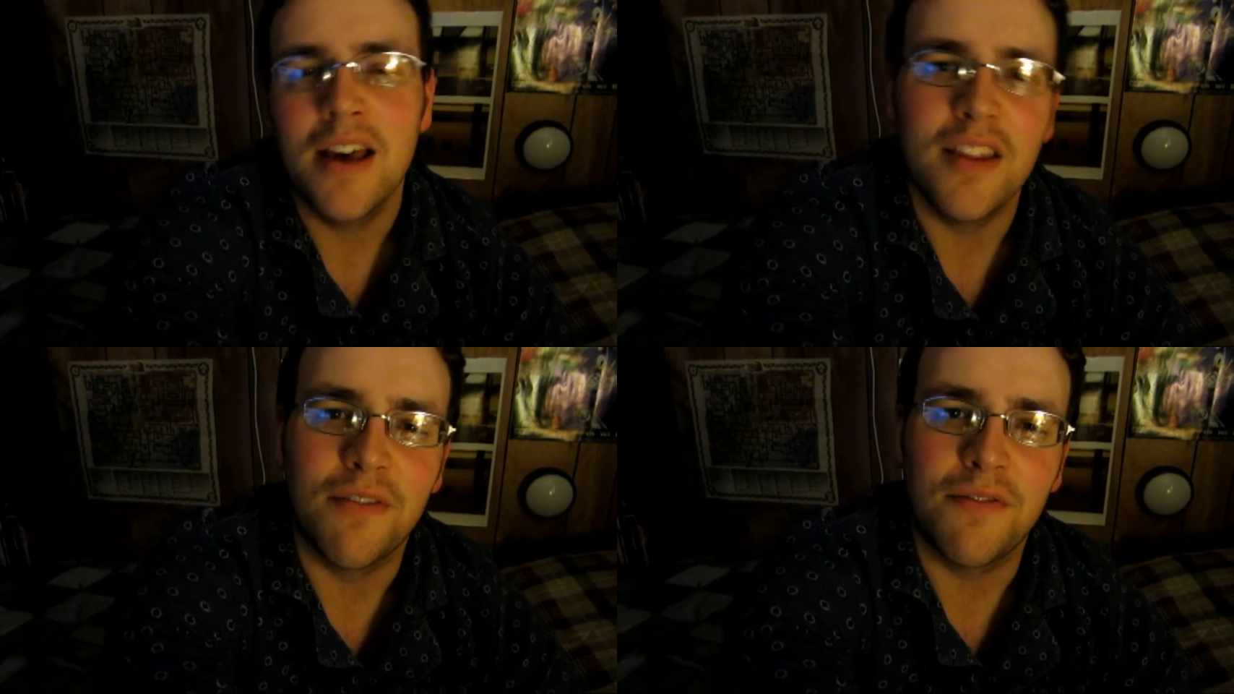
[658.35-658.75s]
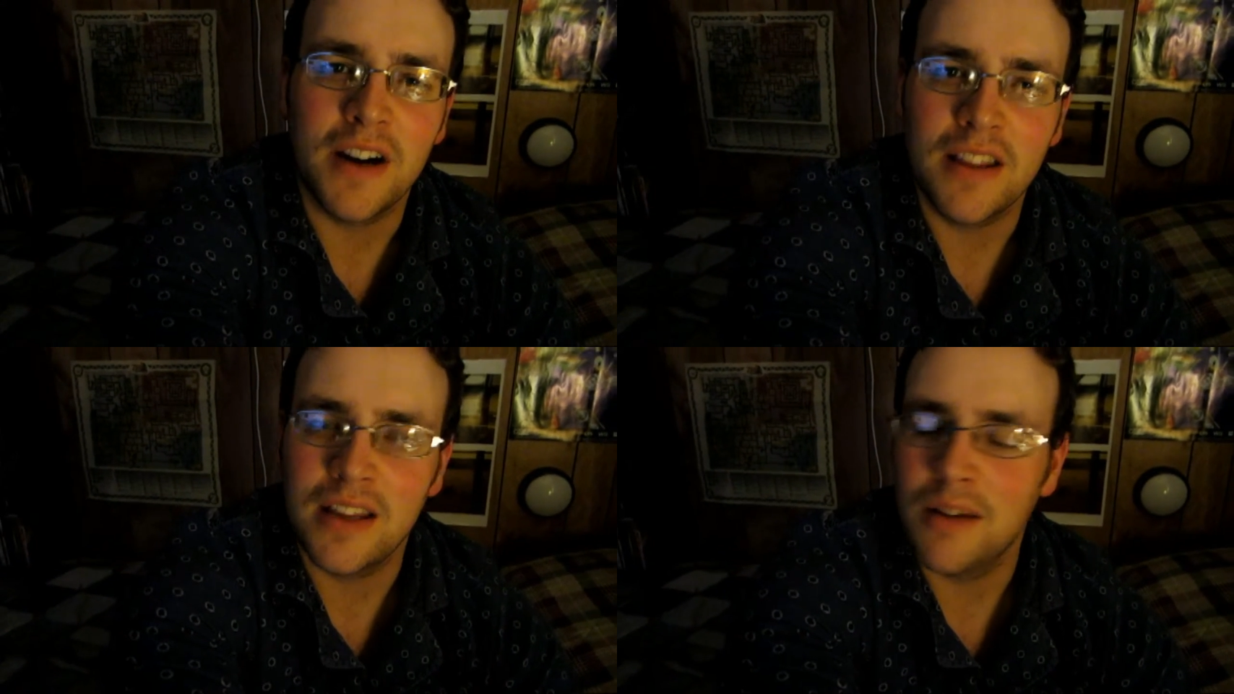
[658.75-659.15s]
The
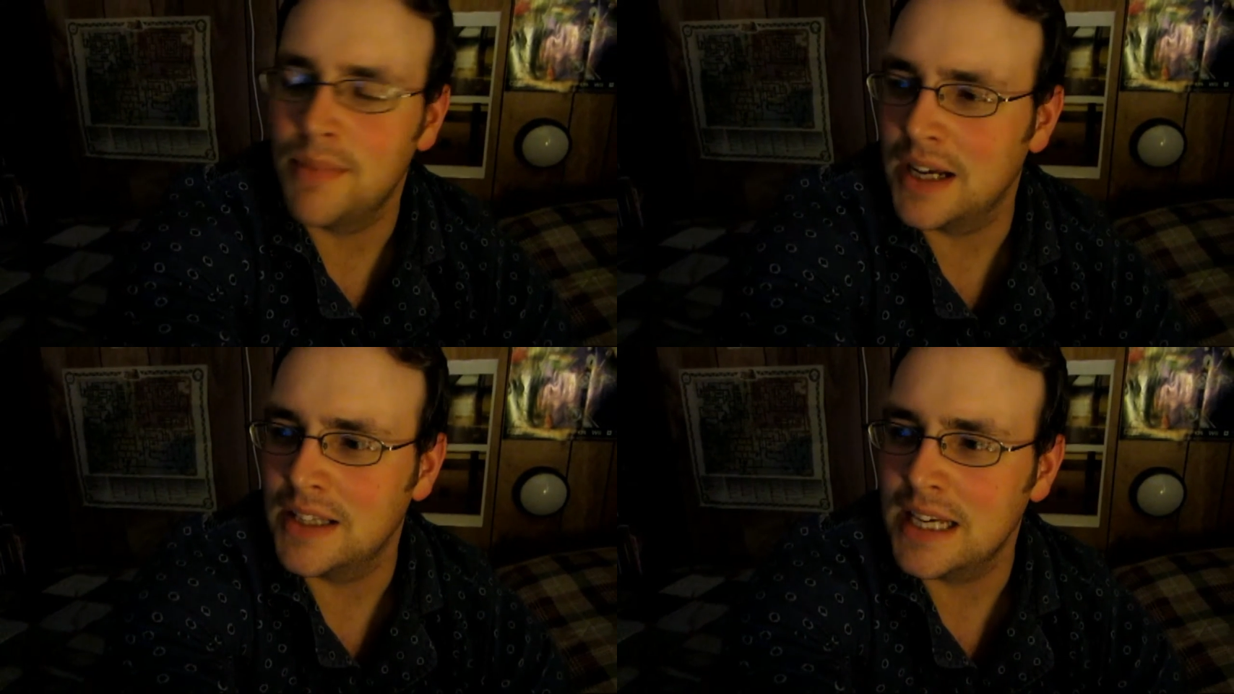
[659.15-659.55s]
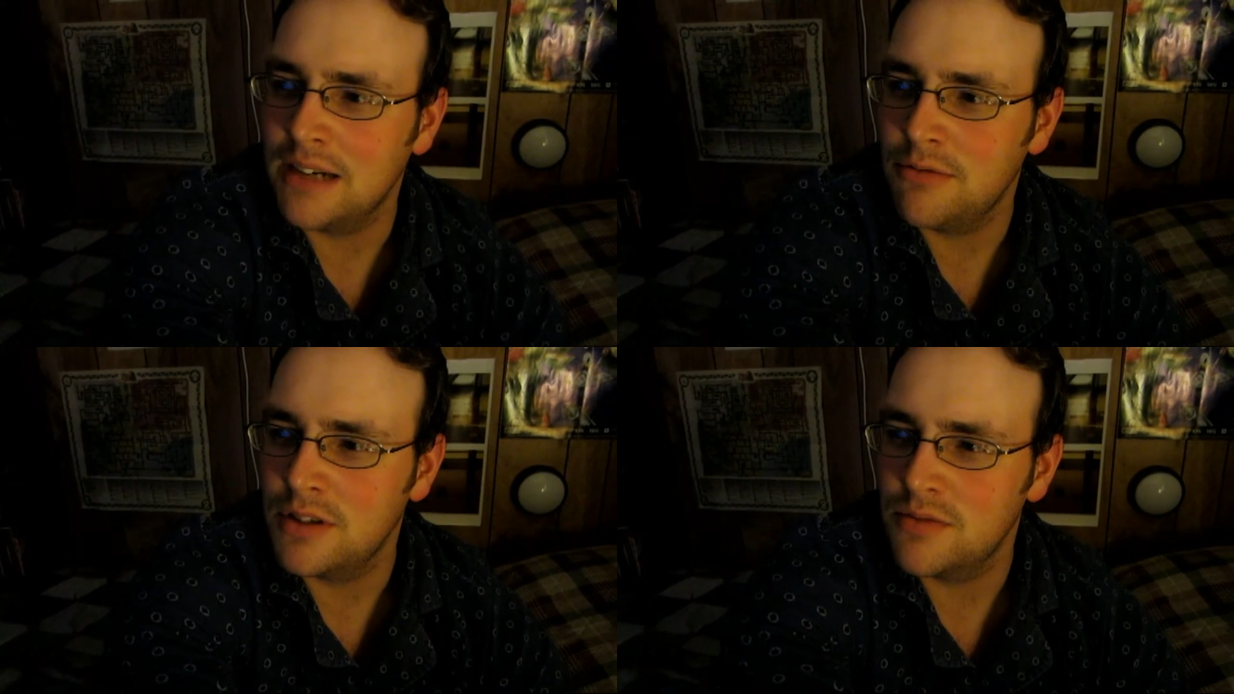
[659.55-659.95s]
funny thing about
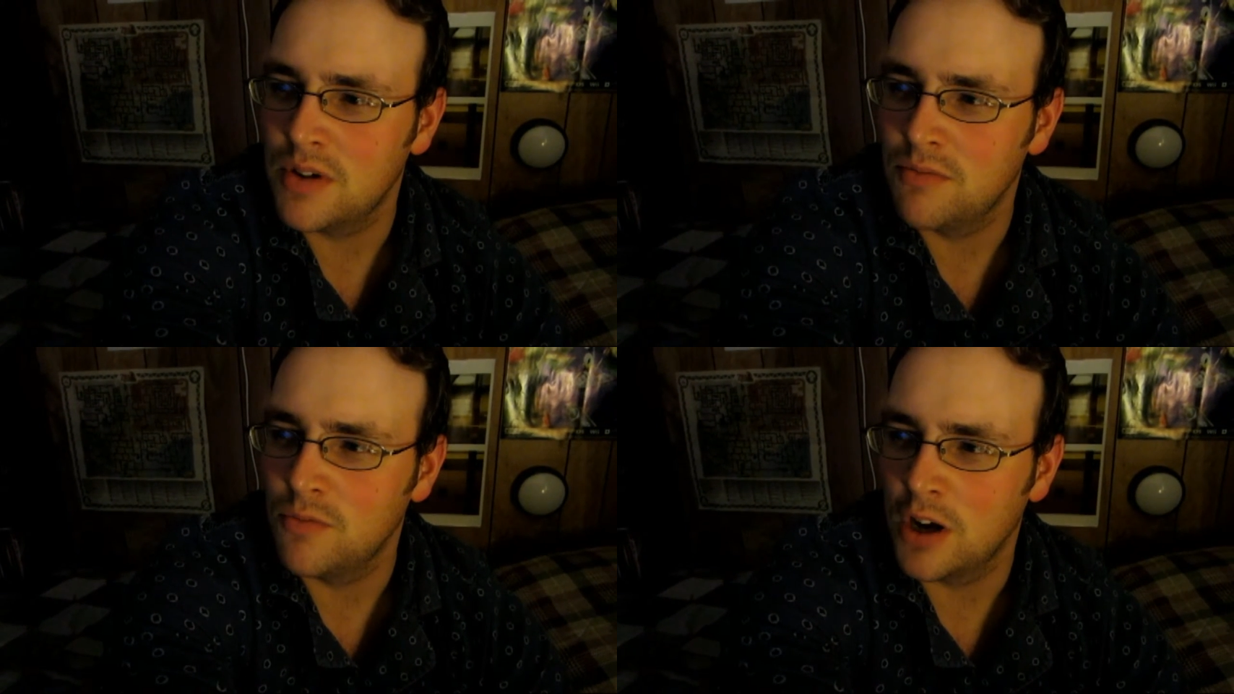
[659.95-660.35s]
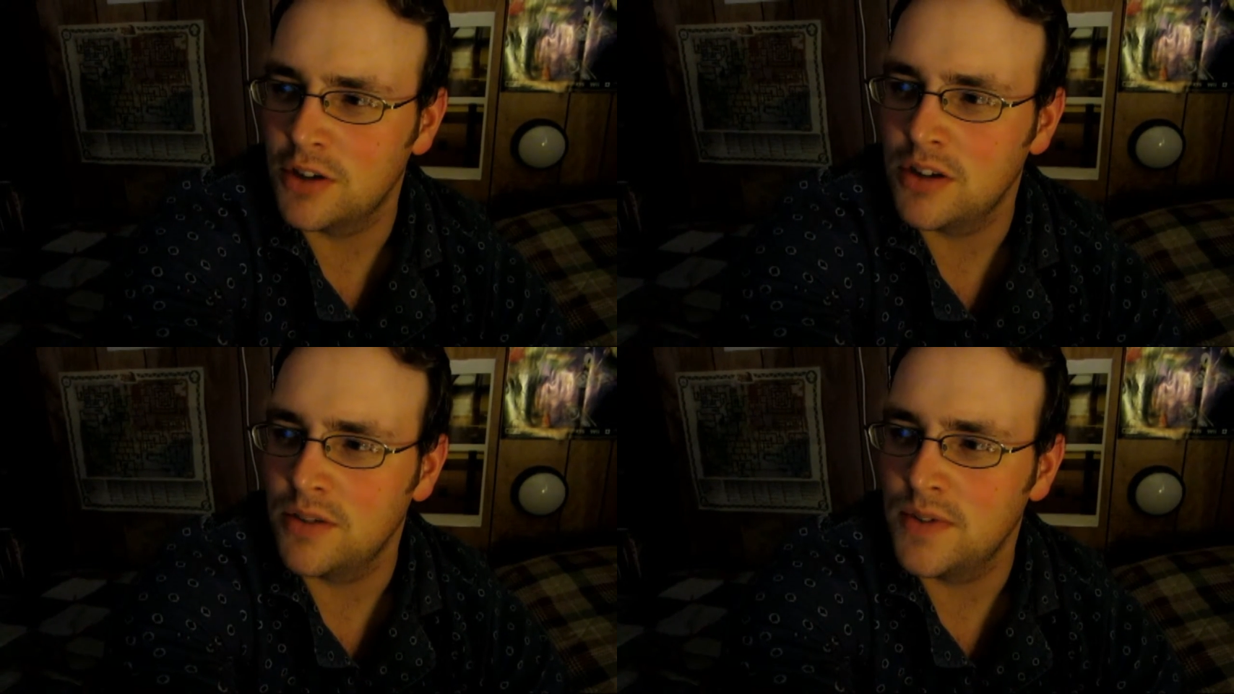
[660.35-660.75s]
that was when
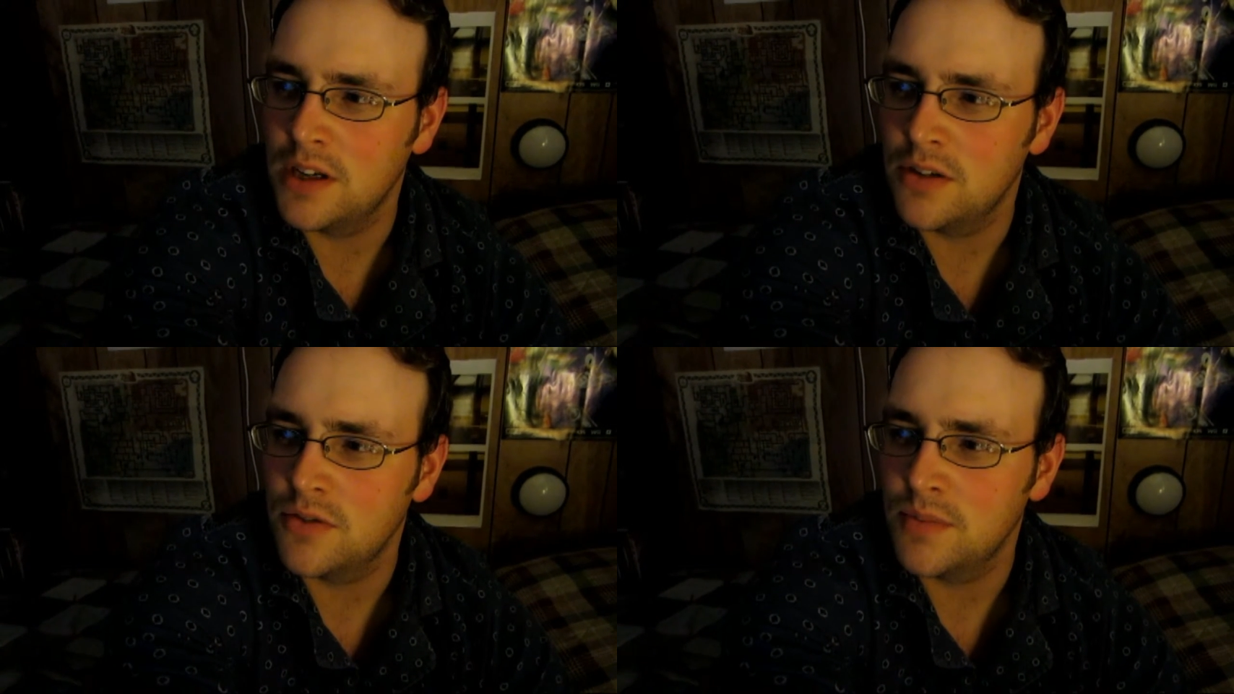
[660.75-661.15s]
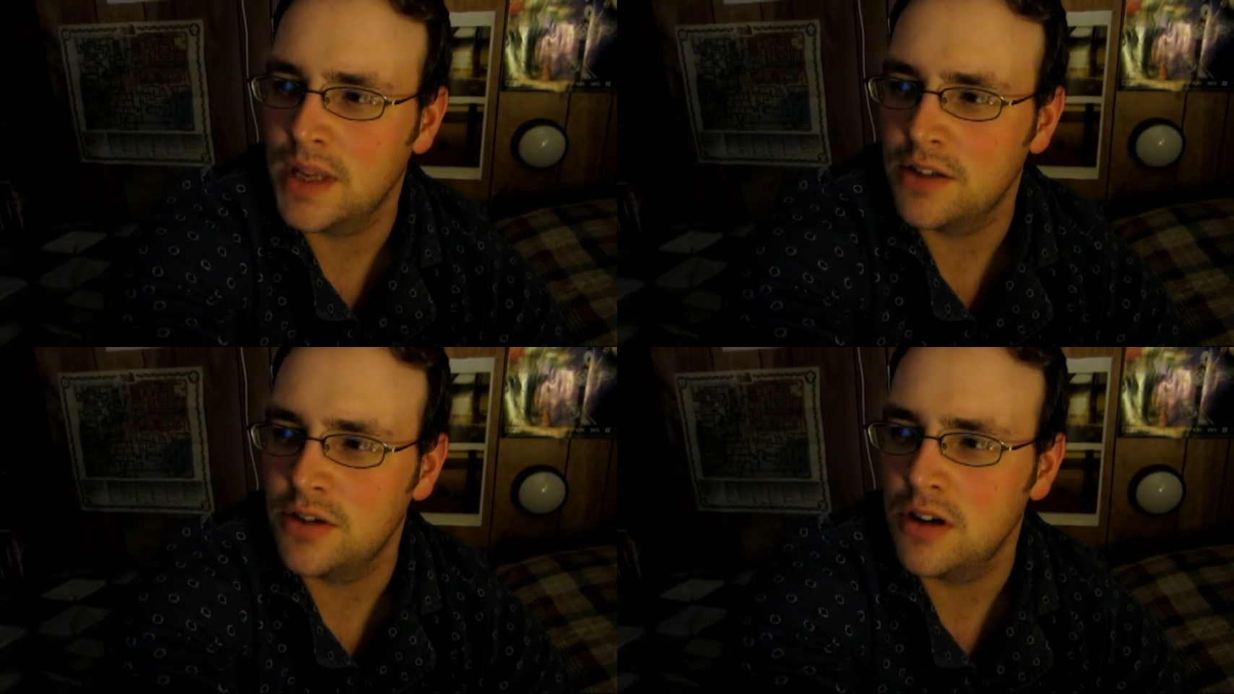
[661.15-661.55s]
watching the videos from
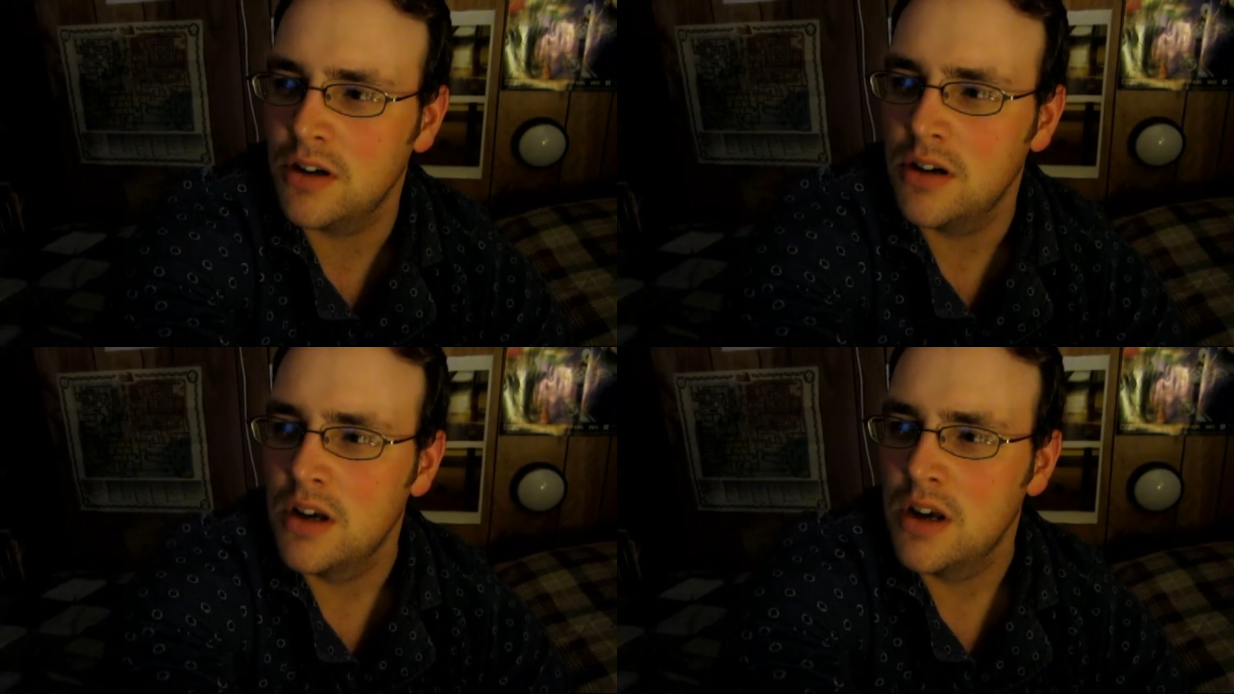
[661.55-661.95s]
last year,